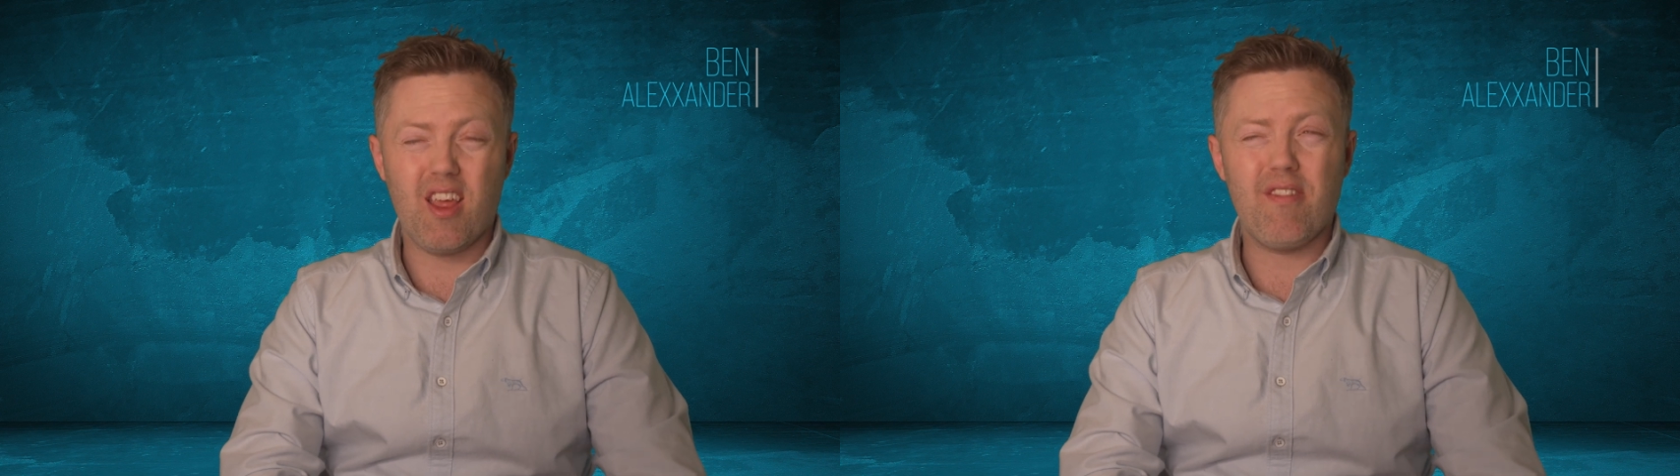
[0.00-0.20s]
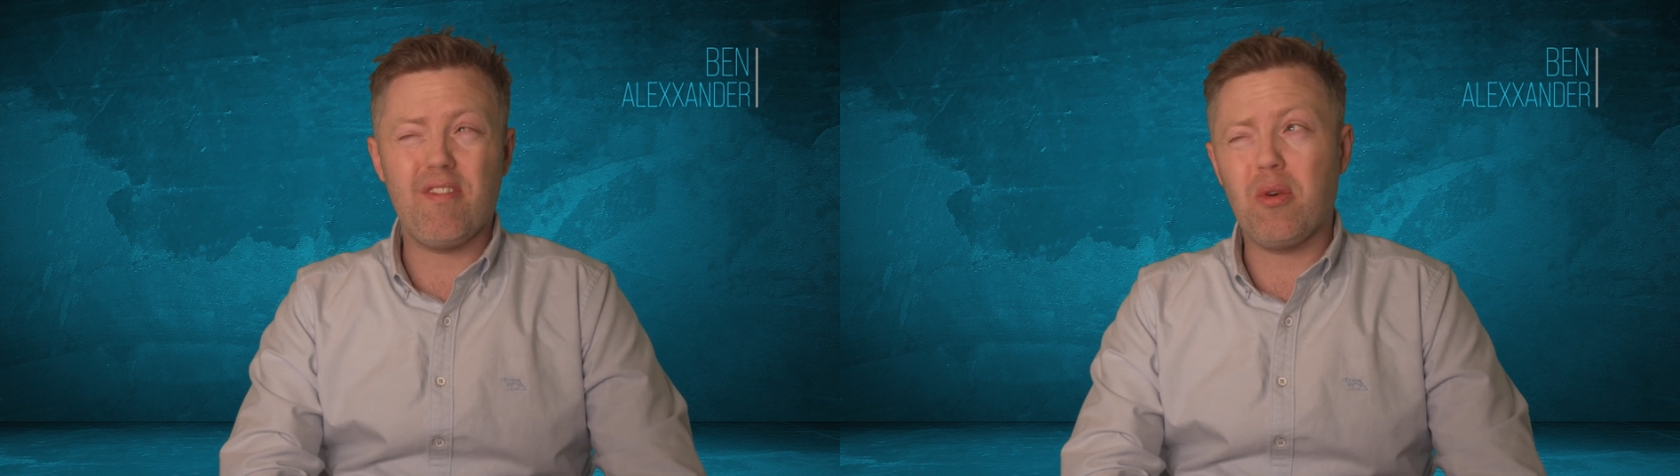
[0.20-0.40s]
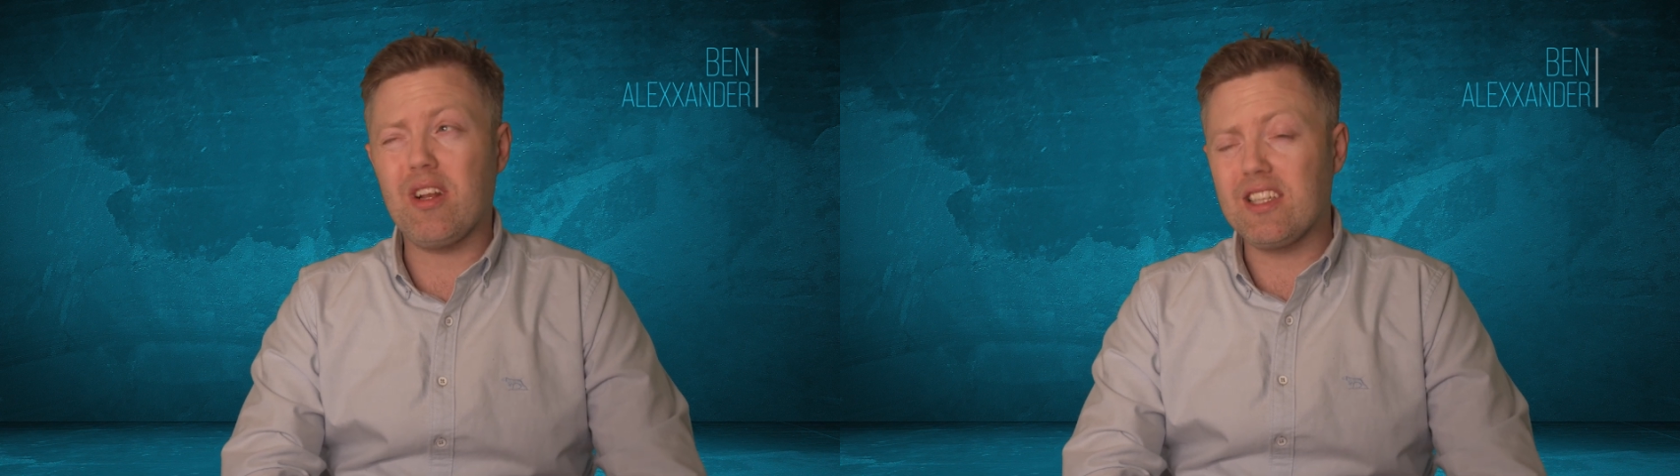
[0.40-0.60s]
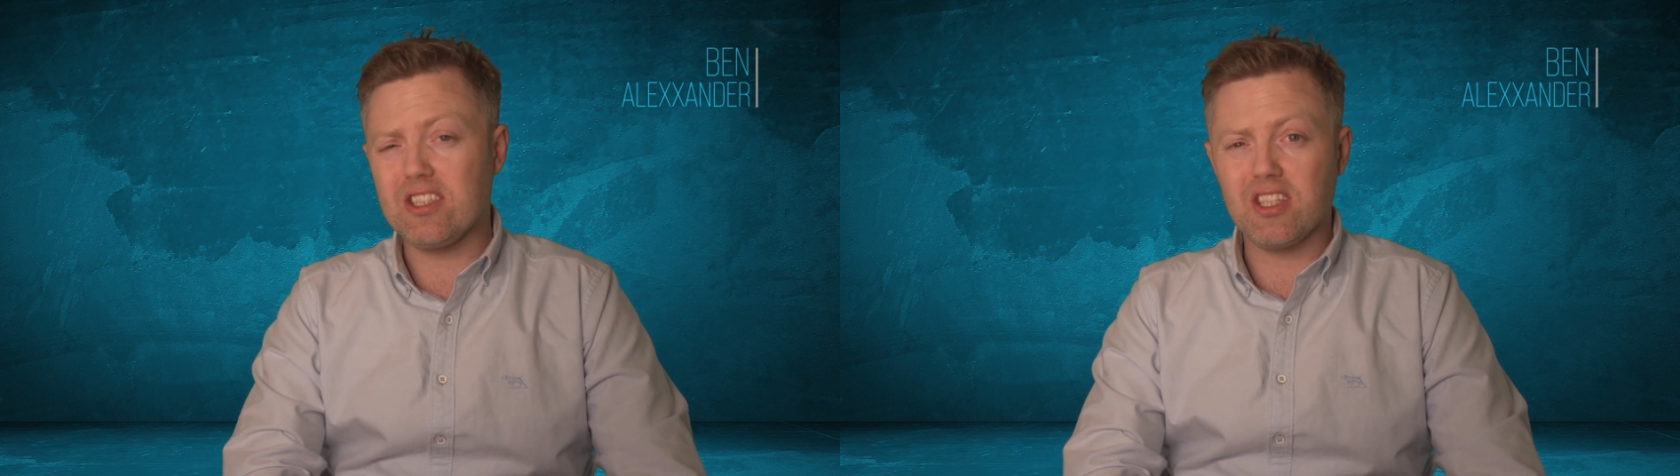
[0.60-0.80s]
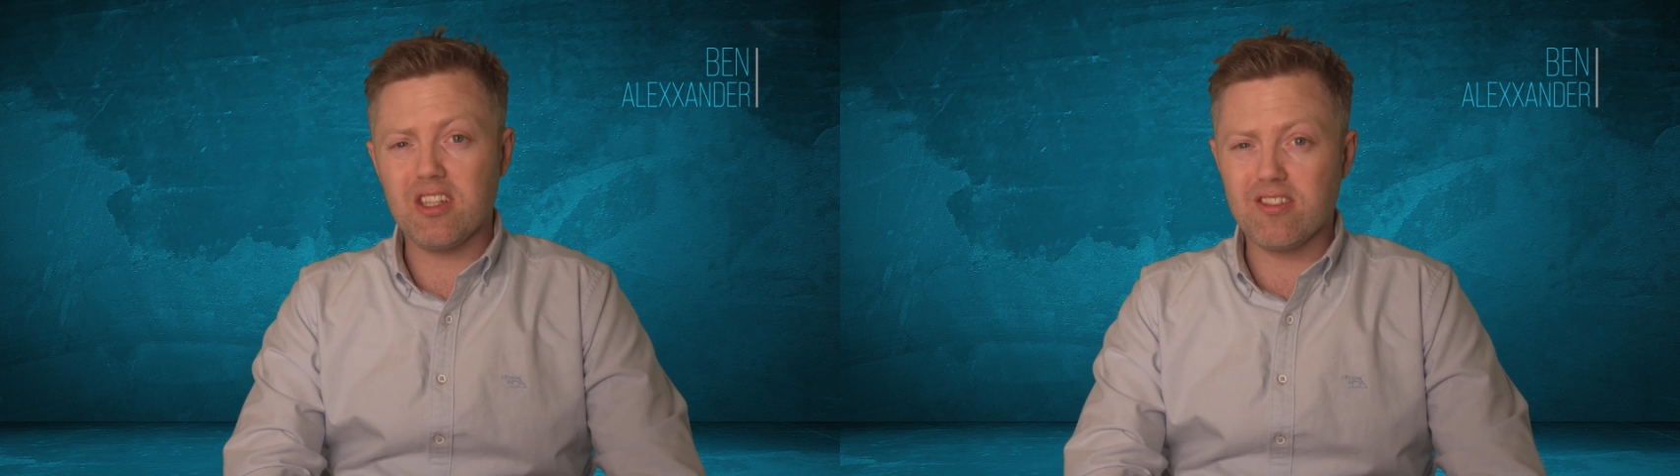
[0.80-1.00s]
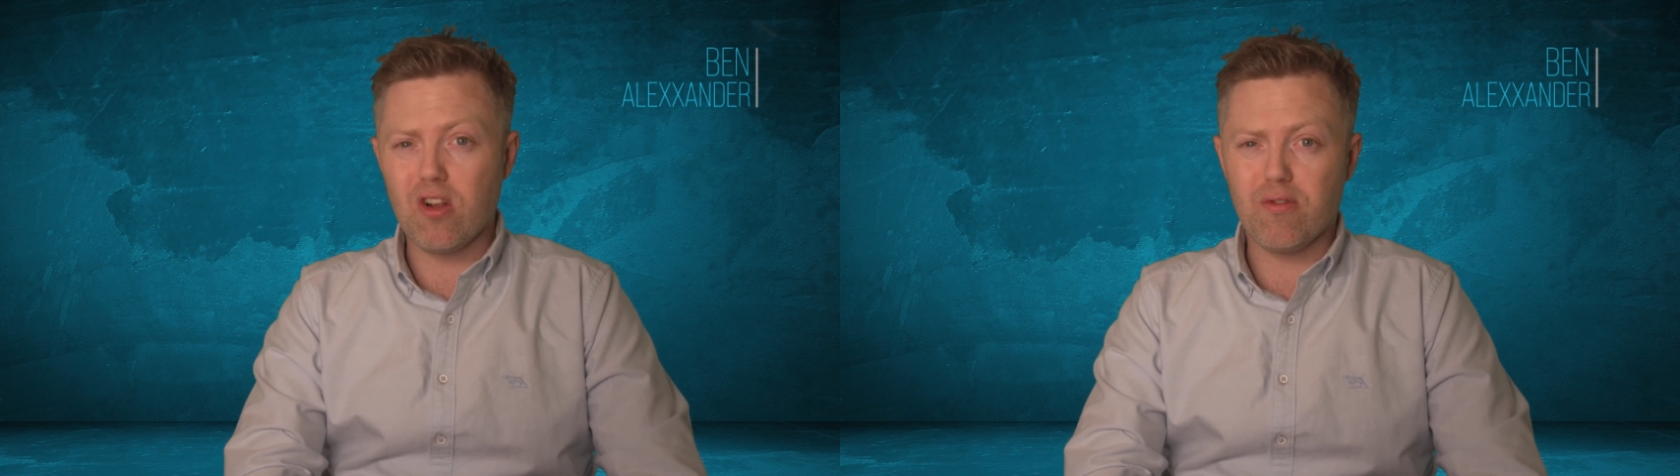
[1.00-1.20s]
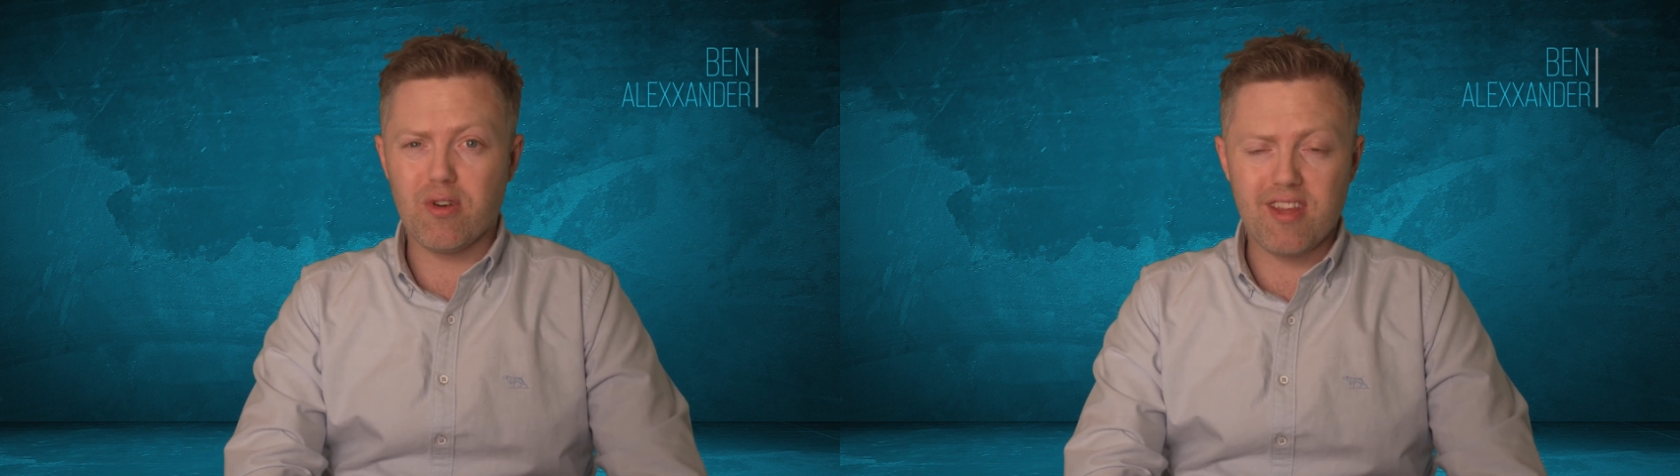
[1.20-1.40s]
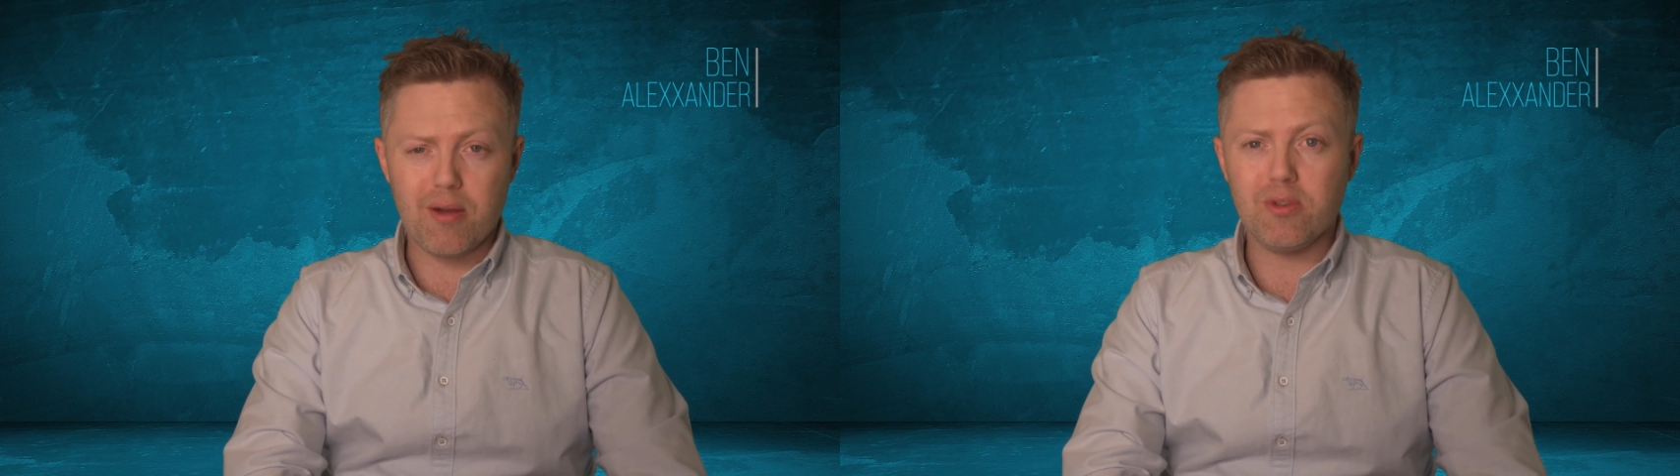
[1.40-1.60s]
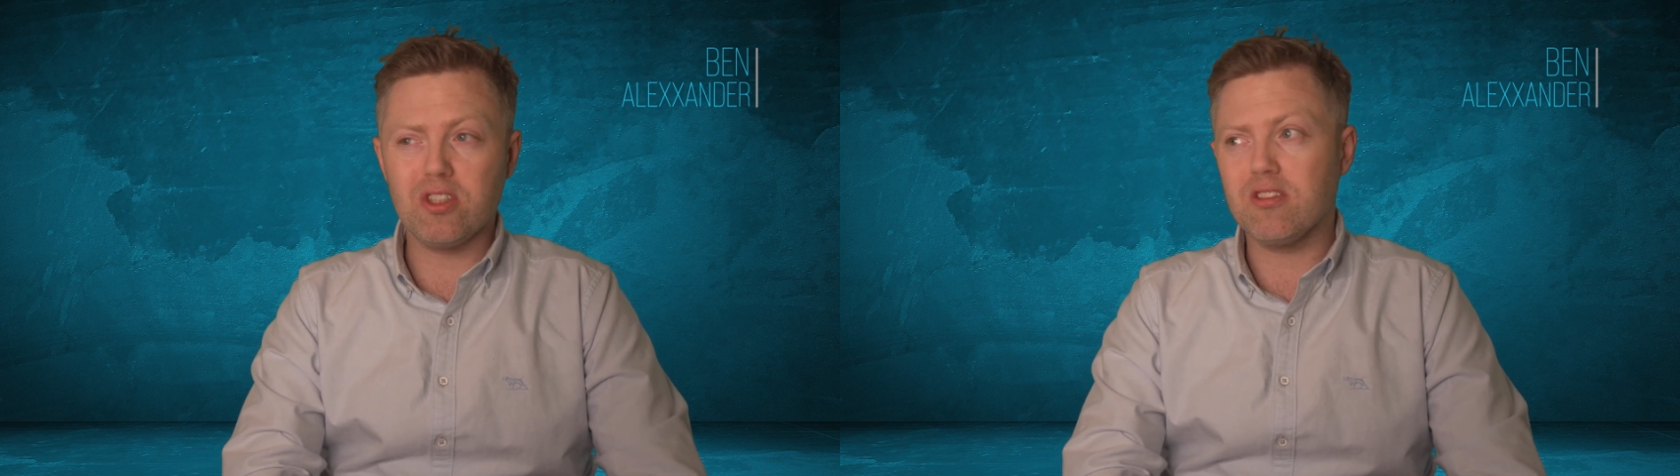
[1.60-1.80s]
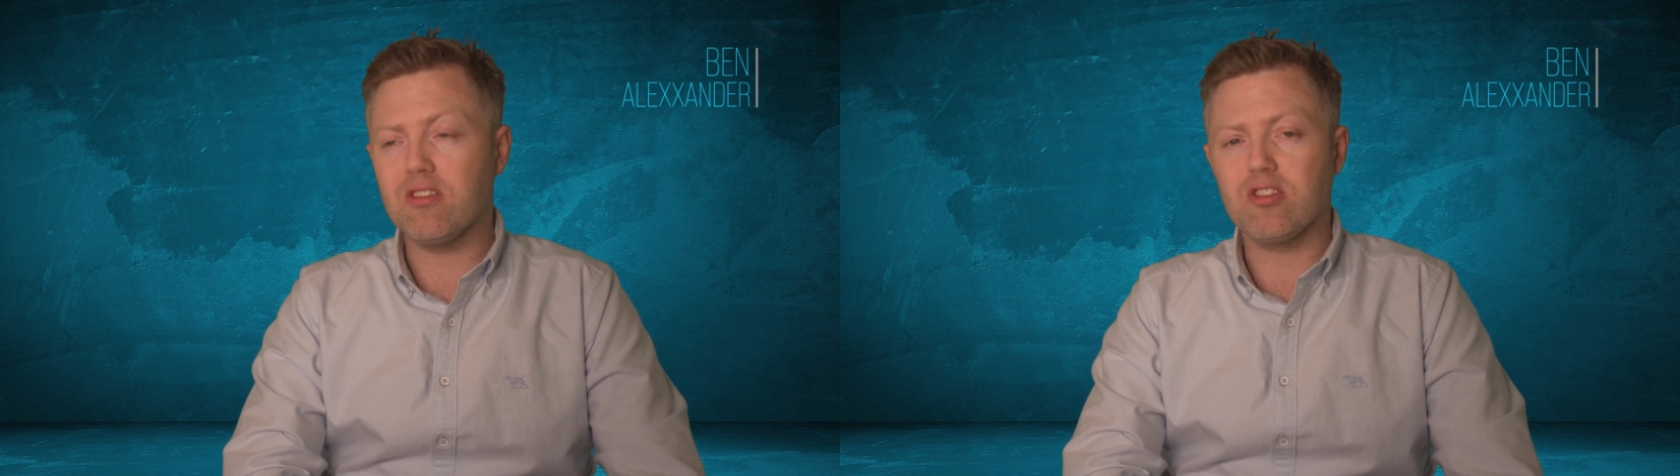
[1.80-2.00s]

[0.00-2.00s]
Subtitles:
At the very least, you're going to stop for a sandwich and